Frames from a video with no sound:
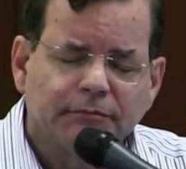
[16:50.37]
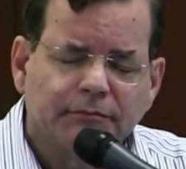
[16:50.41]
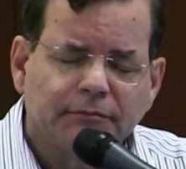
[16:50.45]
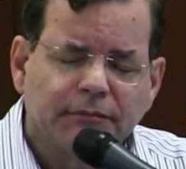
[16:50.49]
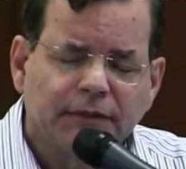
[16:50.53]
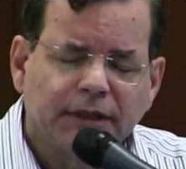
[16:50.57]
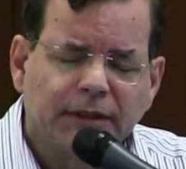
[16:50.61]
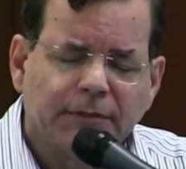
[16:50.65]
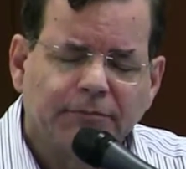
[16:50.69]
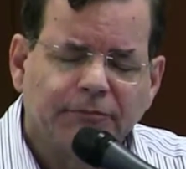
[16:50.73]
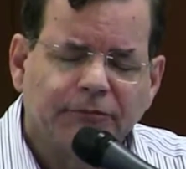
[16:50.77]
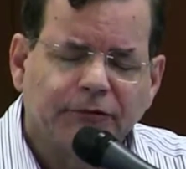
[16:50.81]

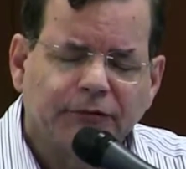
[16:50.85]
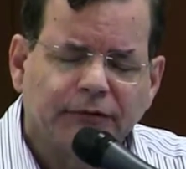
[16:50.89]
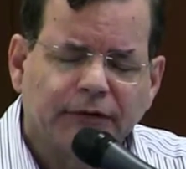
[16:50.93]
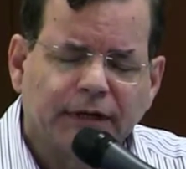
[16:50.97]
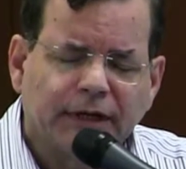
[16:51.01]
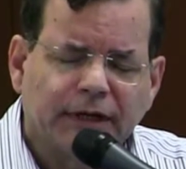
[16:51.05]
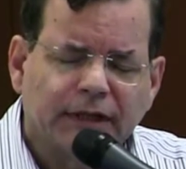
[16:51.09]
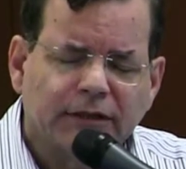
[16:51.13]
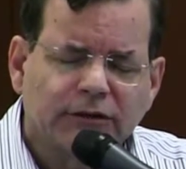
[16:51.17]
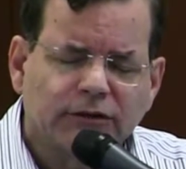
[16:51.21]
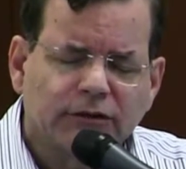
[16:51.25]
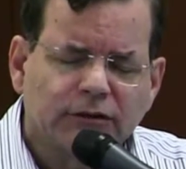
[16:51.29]
hip
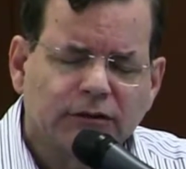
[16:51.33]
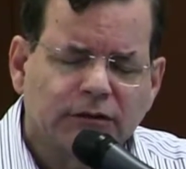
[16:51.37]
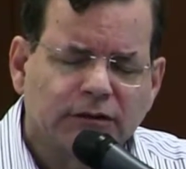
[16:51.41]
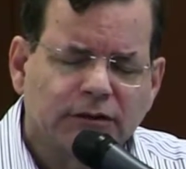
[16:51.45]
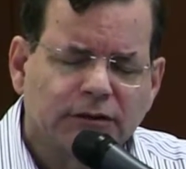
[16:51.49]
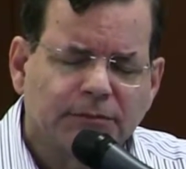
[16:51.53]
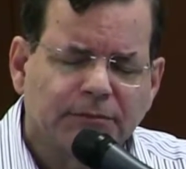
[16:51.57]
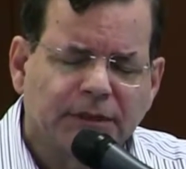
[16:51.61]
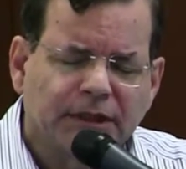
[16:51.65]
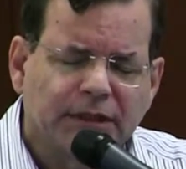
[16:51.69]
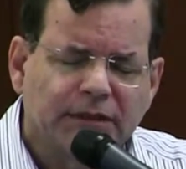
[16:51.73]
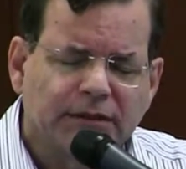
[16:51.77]
fracture
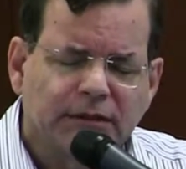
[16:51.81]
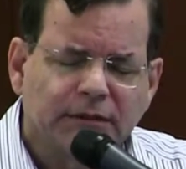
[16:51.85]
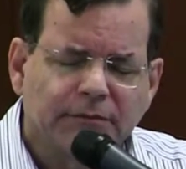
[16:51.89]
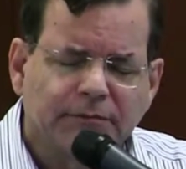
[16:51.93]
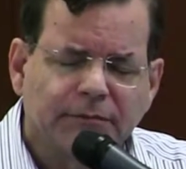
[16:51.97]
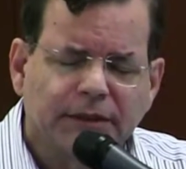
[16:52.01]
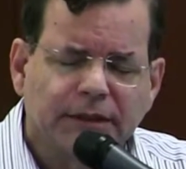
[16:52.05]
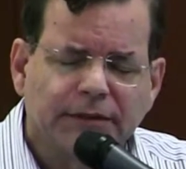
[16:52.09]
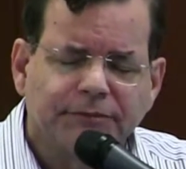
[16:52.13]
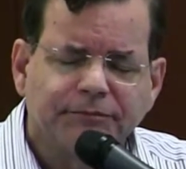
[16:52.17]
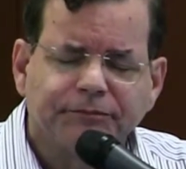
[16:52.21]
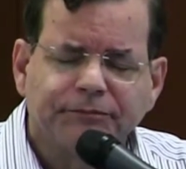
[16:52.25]

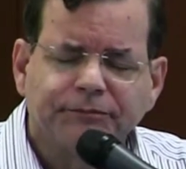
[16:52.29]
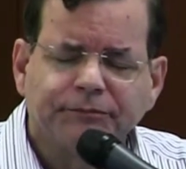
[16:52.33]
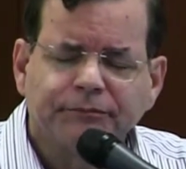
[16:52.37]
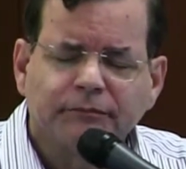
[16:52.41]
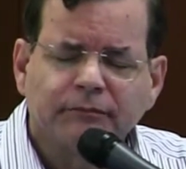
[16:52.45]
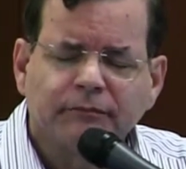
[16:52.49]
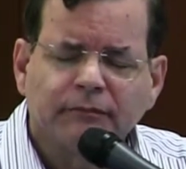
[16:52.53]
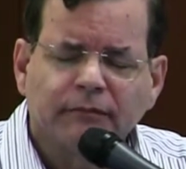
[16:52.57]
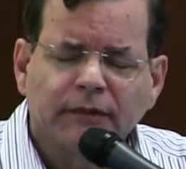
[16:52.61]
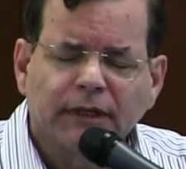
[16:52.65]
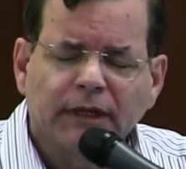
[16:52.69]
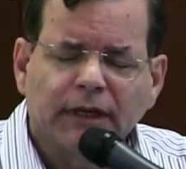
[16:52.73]
specimen
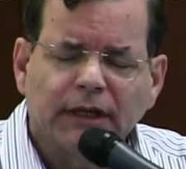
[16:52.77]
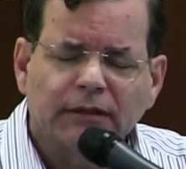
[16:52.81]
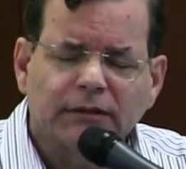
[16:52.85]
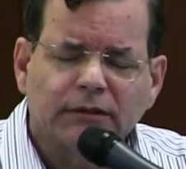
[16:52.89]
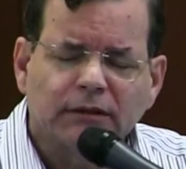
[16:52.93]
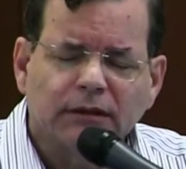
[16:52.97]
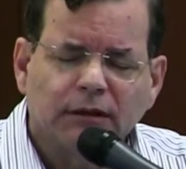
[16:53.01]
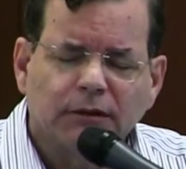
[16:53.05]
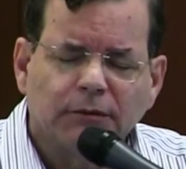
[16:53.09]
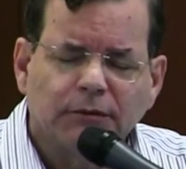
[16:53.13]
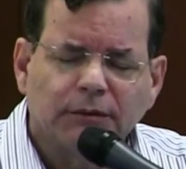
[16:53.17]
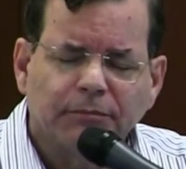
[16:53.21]
has
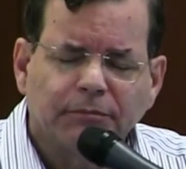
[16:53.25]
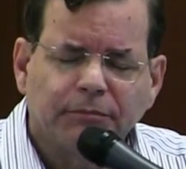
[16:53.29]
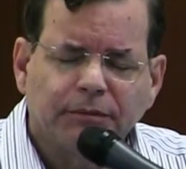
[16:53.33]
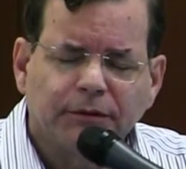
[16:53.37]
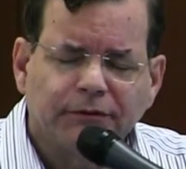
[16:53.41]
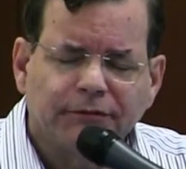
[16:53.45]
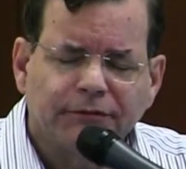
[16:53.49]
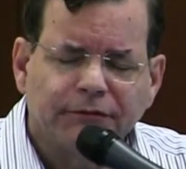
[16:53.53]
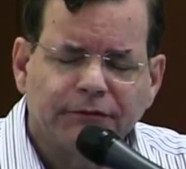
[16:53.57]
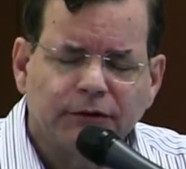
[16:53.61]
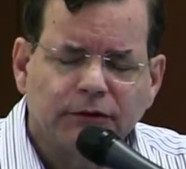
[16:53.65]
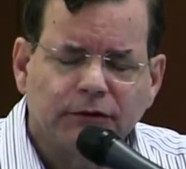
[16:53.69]
lower
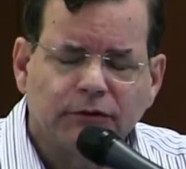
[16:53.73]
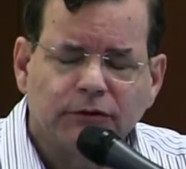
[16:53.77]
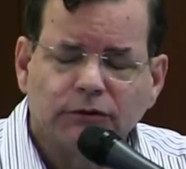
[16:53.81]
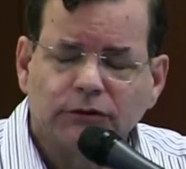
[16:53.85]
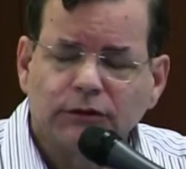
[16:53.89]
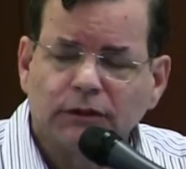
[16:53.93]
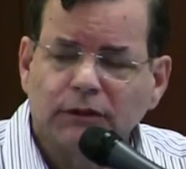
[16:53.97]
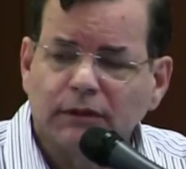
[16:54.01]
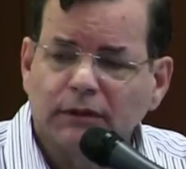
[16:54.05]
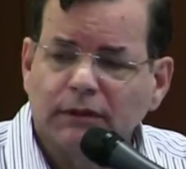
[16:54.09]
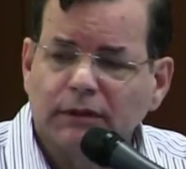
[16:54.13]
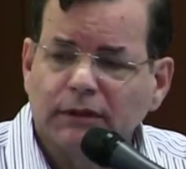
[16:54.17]

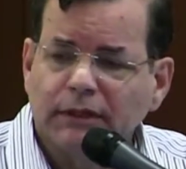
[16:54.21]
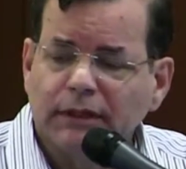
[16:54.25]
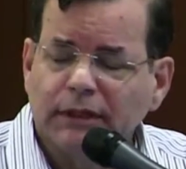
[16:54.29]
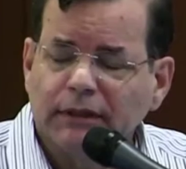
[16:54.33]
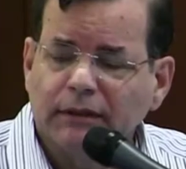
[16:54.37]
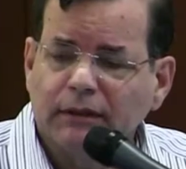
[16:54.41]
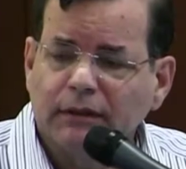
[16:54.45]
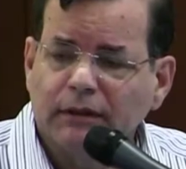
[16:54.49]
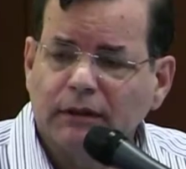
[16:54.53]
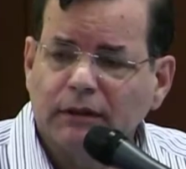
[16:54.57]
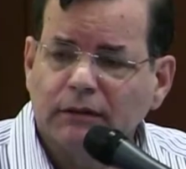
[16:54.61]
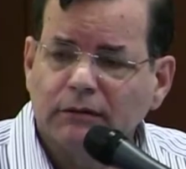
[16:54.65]
perfusion than
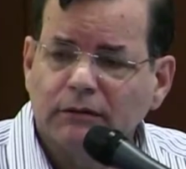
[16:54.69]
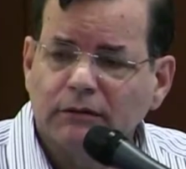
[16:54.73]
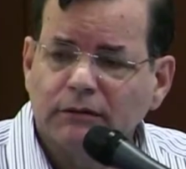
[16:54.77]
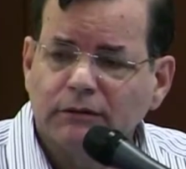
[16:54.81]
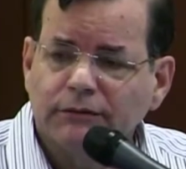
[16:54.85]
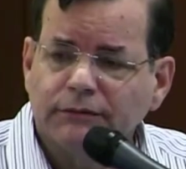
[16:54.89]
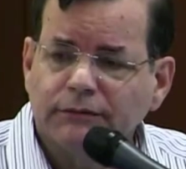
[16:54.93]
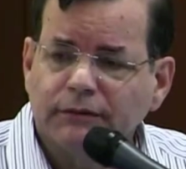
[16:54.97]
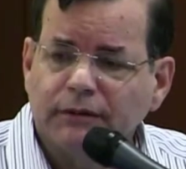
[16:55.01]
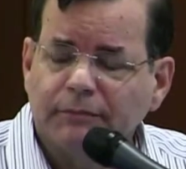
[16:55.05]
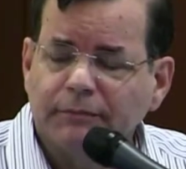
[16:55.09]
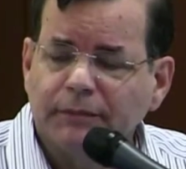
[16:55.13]
those
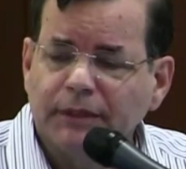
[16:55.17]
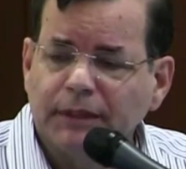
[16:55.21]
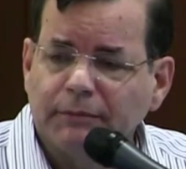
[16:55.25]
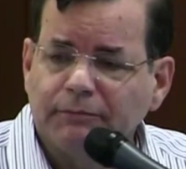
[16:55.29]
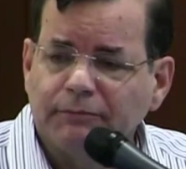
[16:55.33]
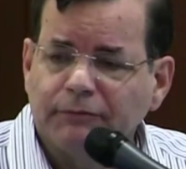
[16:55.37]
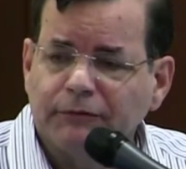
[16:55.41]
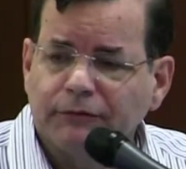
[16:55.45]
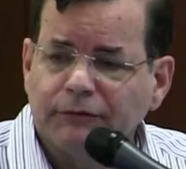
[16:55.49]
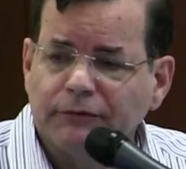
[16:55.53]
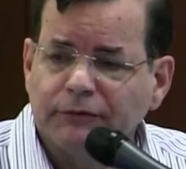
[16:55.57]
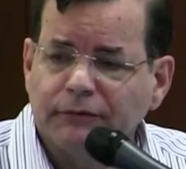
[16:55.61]
from hip
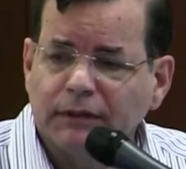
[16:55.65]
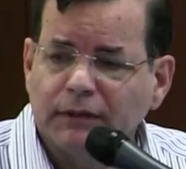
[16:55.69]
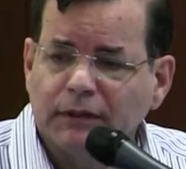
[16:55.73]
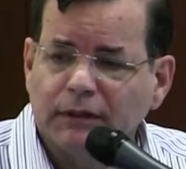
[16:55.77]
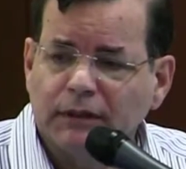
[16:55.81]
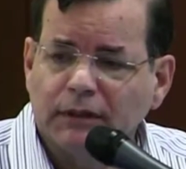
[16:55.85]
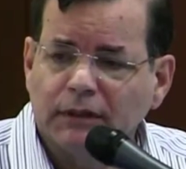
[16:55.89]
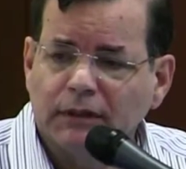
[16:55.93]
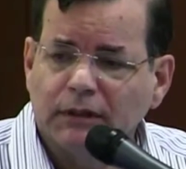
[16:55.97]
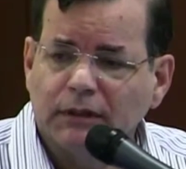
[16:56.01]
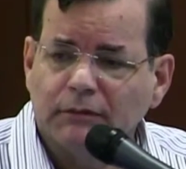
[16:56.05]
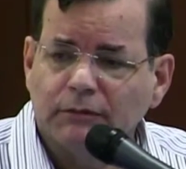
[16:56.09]

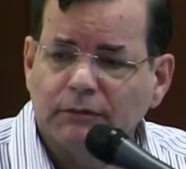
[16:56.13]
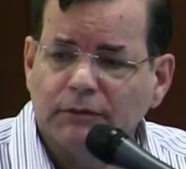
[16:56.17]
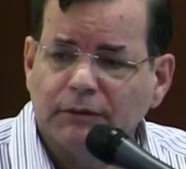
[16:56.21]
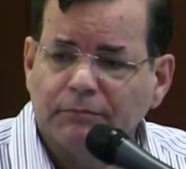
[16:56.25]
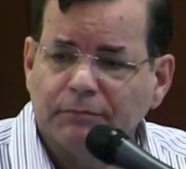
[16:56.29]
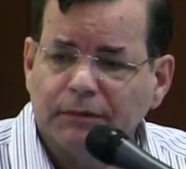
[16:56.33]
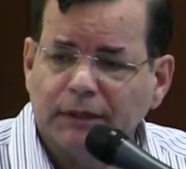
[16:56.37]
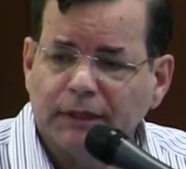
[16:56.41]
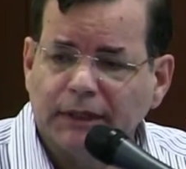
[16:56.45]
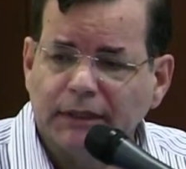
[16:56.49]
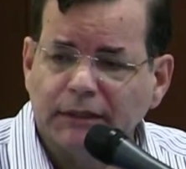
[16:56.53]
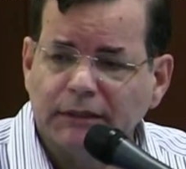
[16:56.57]

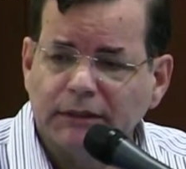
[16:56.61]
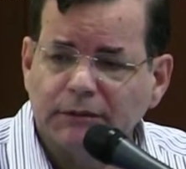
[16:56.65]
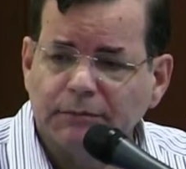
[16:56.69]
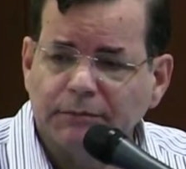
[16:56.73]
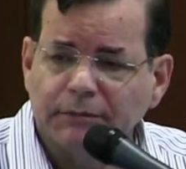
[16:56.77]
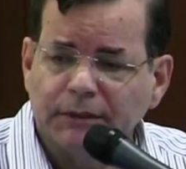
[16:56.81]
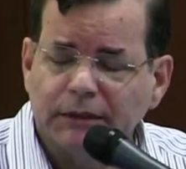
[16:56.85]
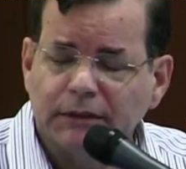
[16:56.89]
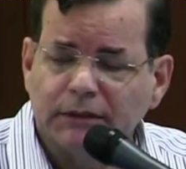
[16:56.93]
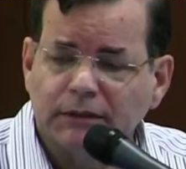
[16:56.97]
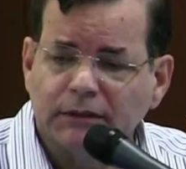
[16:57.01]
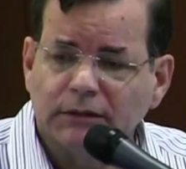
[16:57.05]

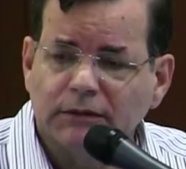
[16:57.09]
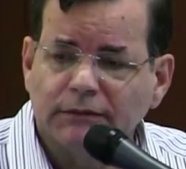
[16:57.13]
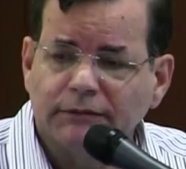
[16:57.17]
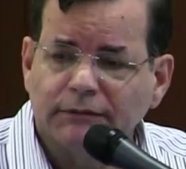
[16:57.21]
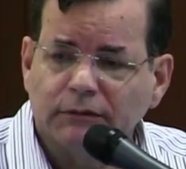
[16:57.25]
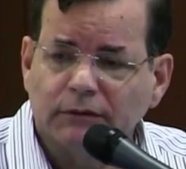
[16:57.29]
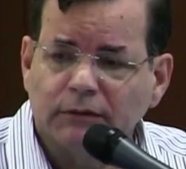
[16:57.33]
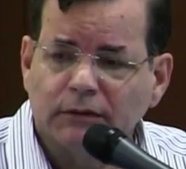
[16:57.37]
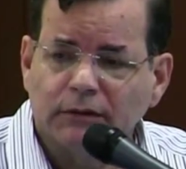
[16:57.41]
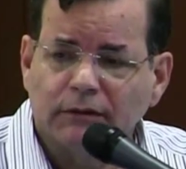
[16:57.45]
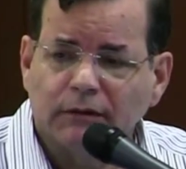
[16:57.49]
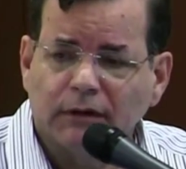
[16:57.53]
replacements
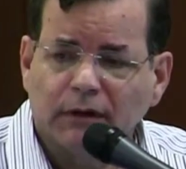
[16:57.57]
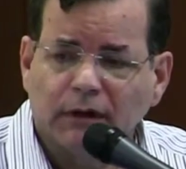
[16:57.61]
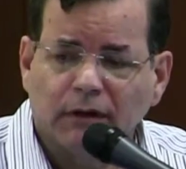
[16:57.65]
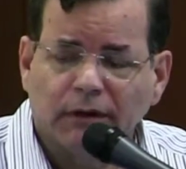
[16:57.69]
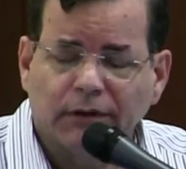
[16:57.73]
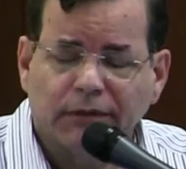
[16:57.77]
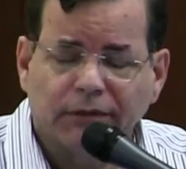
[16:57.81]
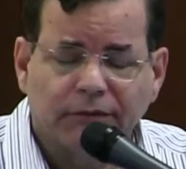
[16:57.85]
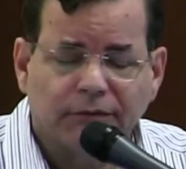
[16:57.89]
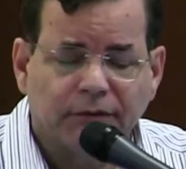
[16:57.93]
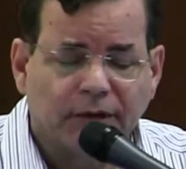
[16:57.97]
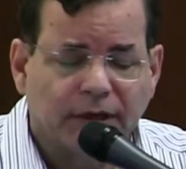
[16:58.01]
for
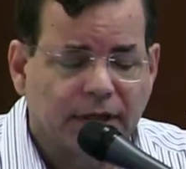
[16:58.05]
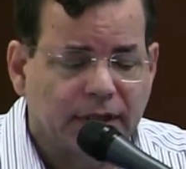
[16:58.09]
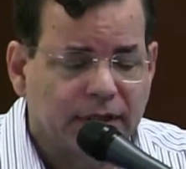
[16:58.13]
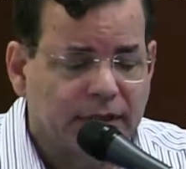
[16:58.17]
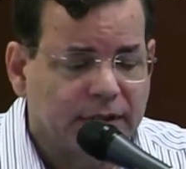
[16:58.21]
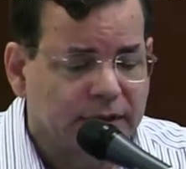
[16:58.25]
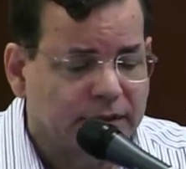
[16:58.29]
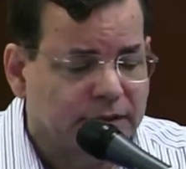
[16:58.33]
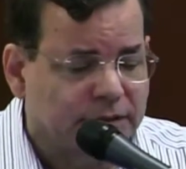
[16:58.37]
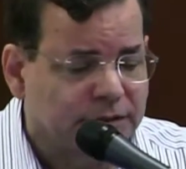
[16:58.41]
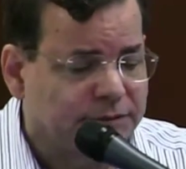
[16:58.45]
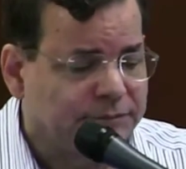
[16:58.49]

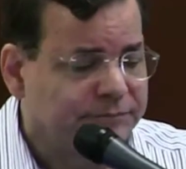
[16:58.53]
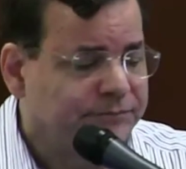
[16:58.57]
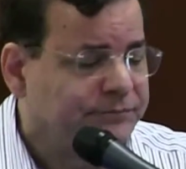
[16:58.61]
arthritis.